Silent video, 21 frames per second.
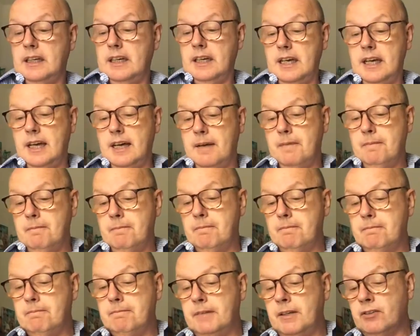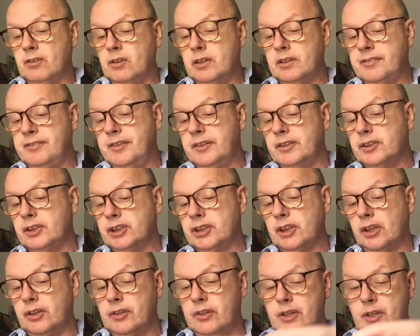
I've got a few to show you,